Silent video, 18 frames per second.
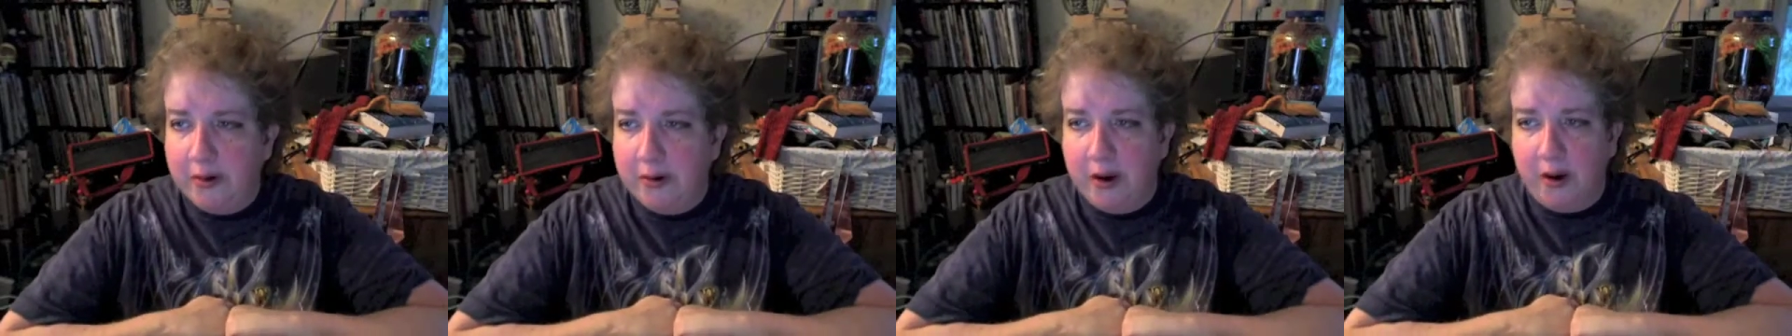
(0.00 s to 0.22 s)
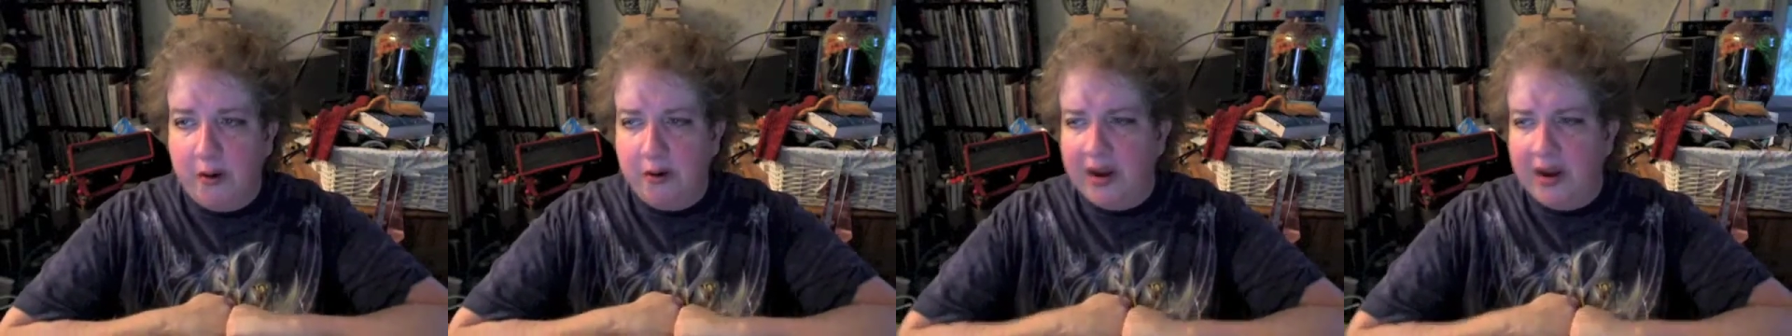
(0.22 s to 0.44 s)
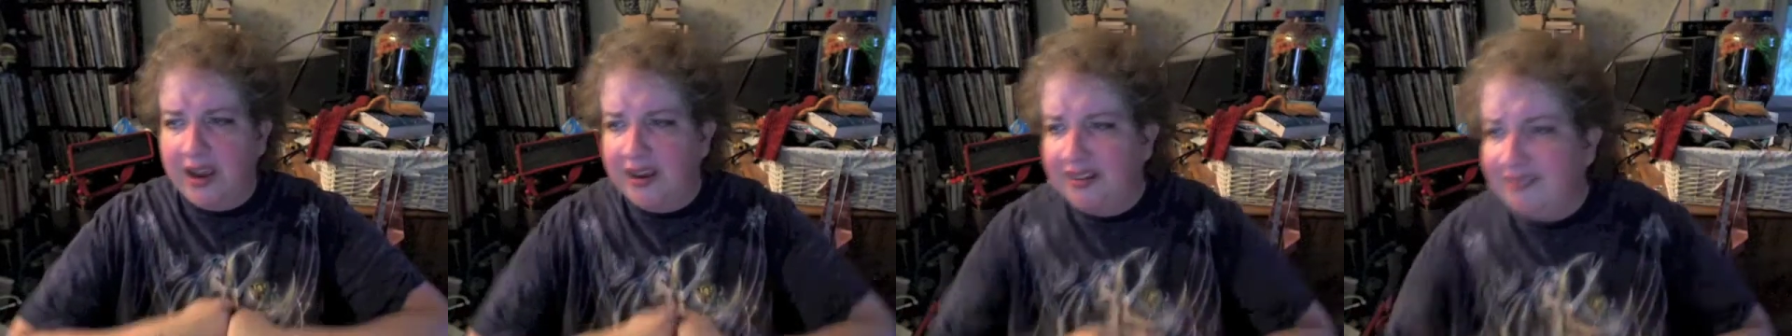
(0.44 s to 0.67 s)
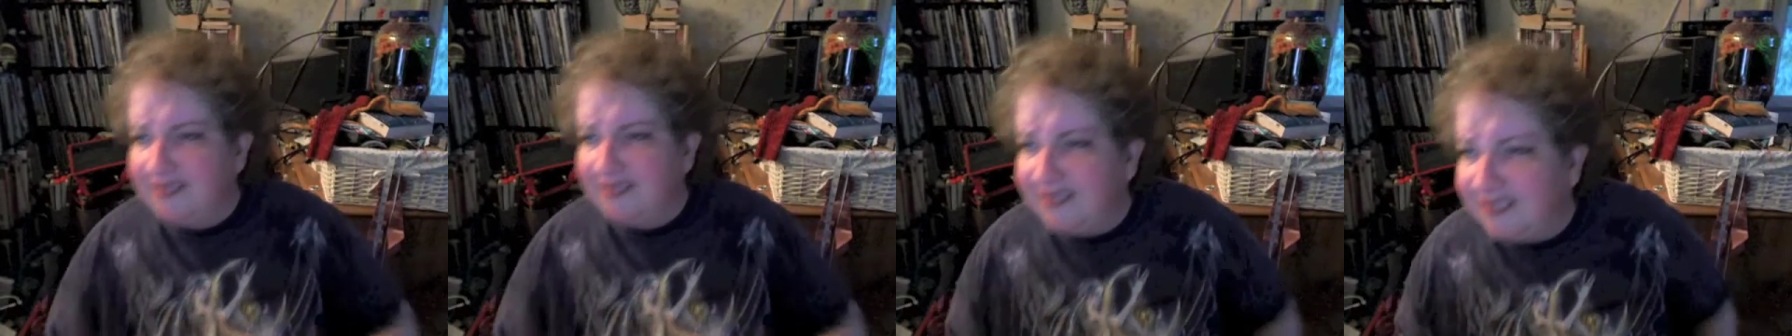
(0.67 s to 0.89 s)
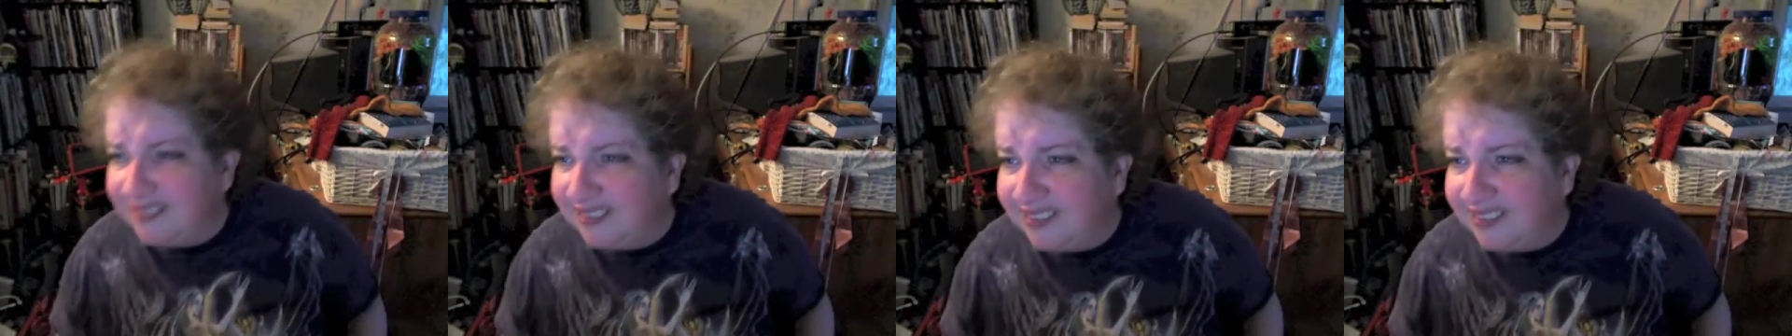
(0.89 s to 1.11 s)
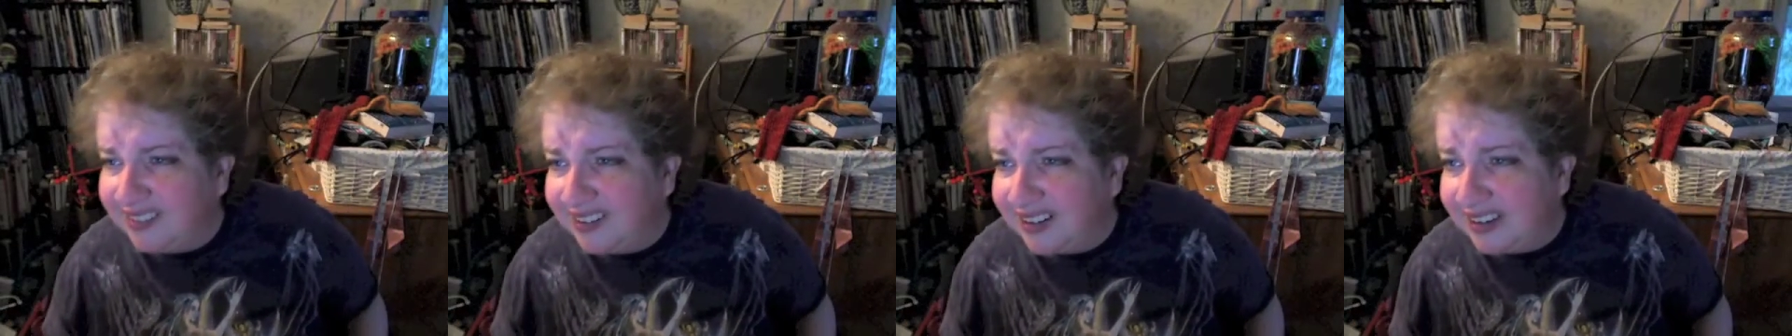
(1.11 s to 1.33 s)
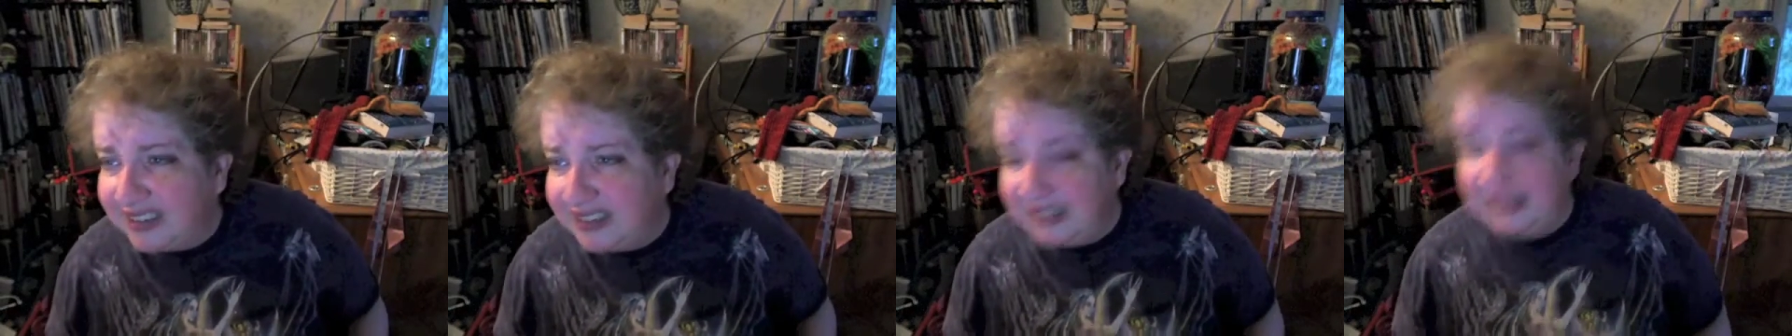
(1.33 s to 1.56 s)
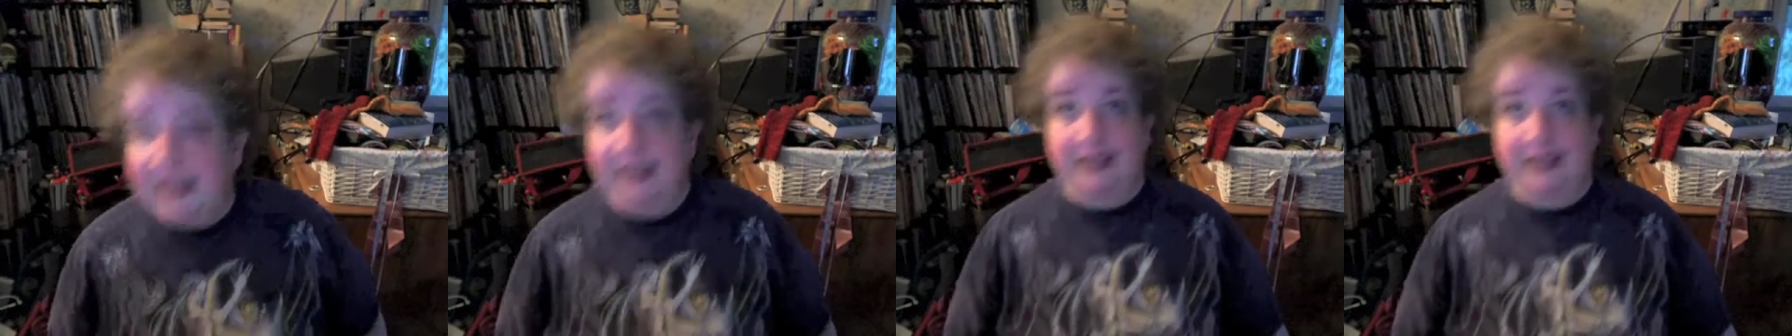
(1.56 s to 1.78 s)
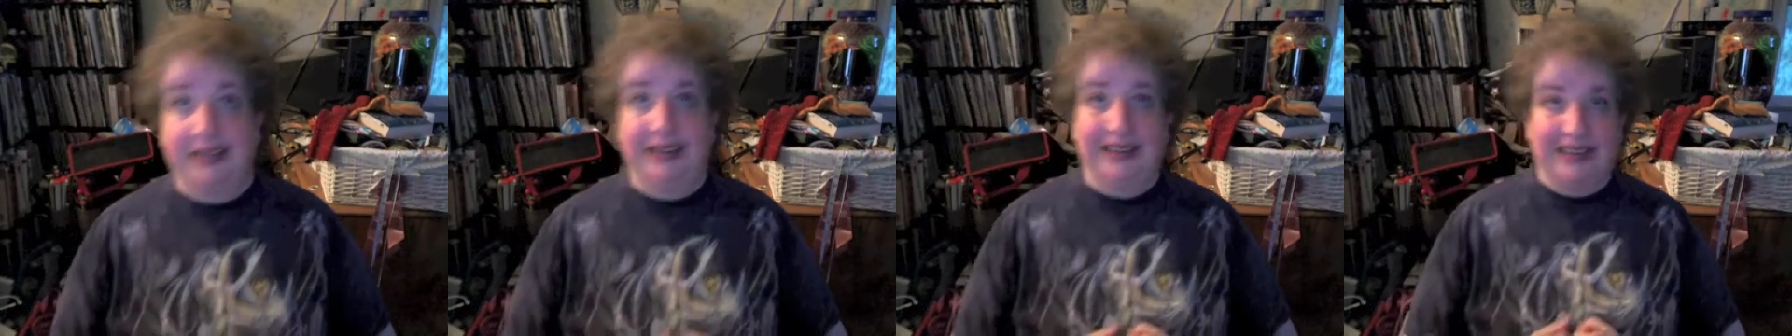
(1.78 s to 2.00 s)
go
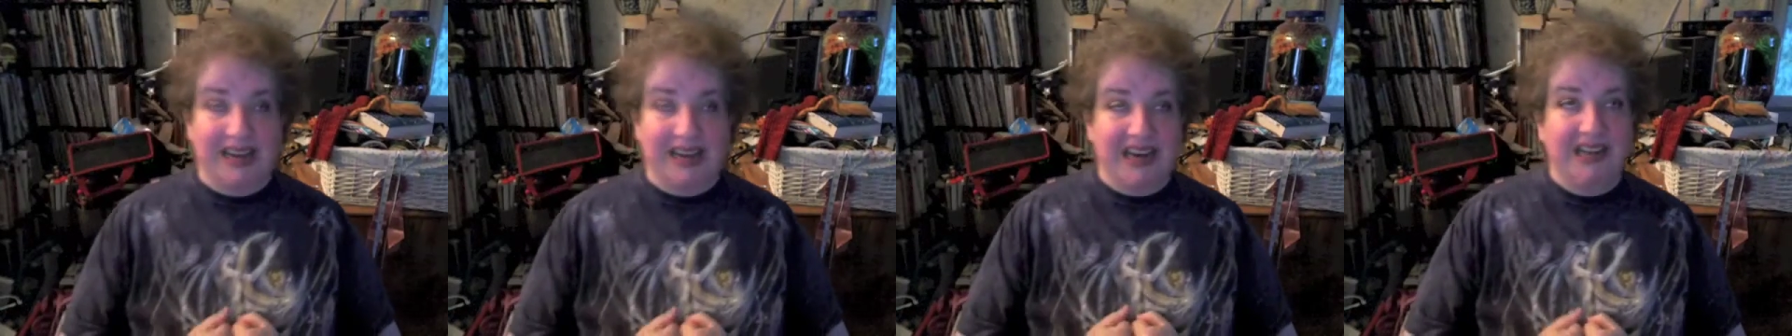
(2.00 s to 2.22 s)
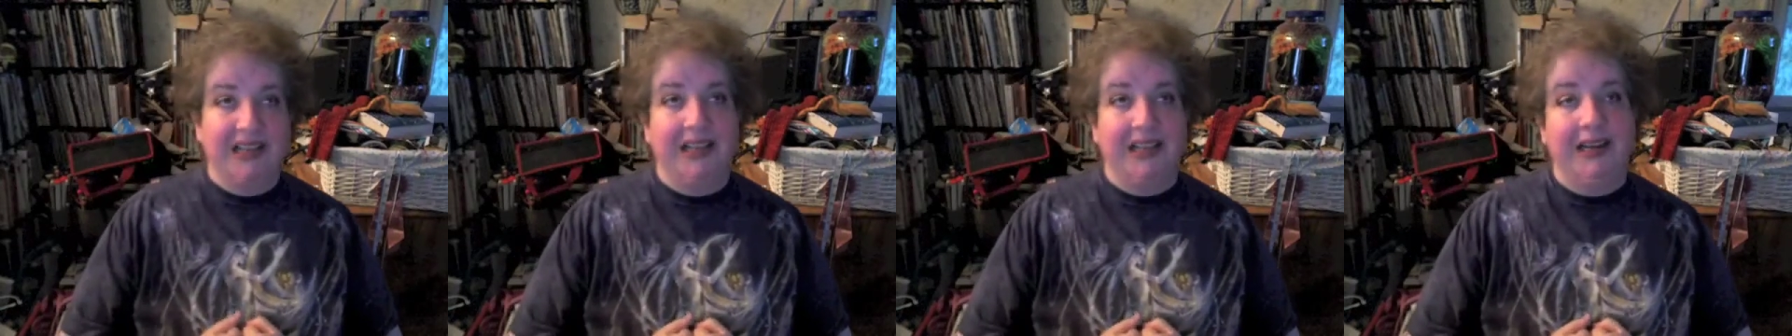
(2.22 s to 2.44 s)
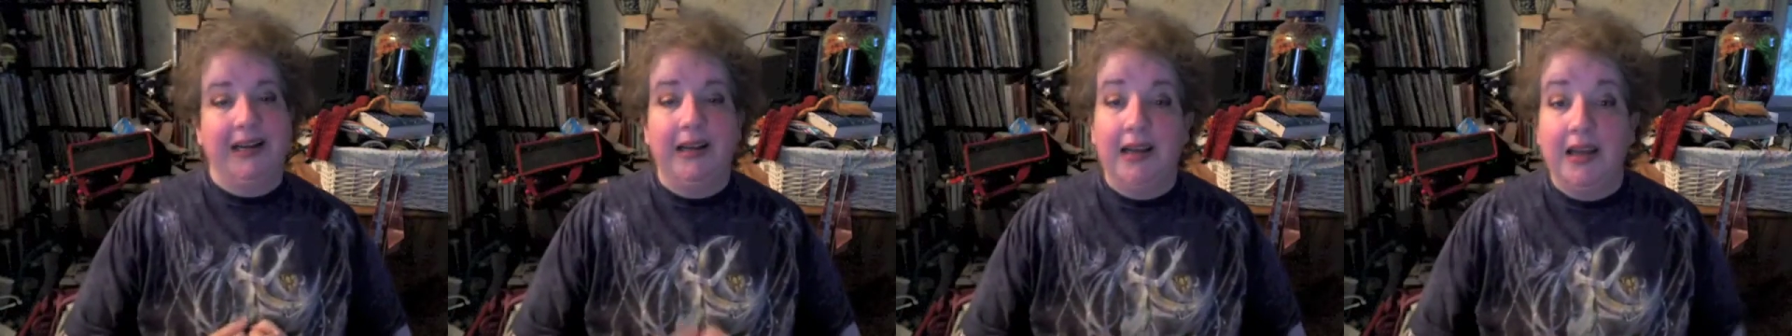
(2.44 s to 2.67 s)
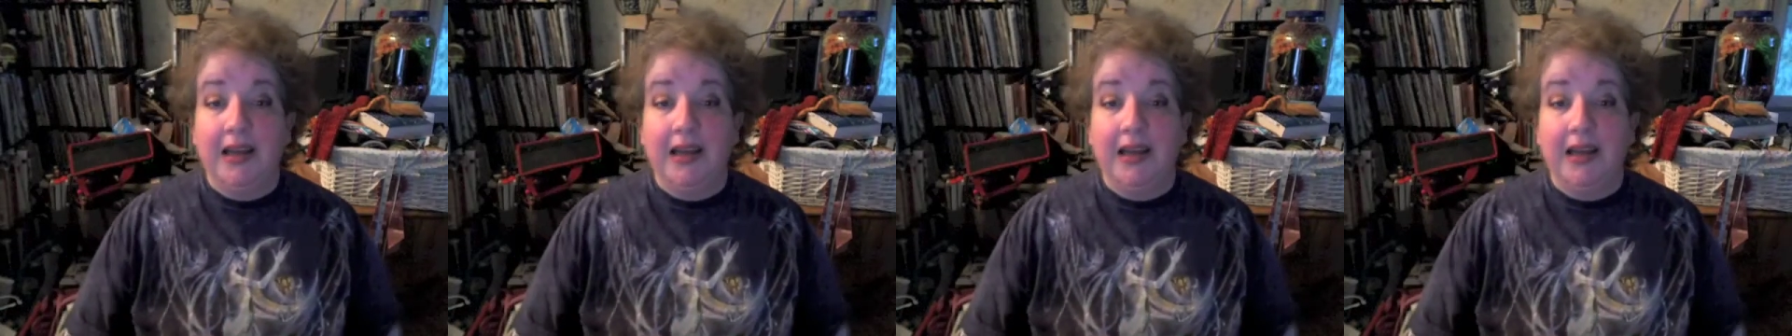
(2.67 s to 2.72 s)
yes, it is getting late.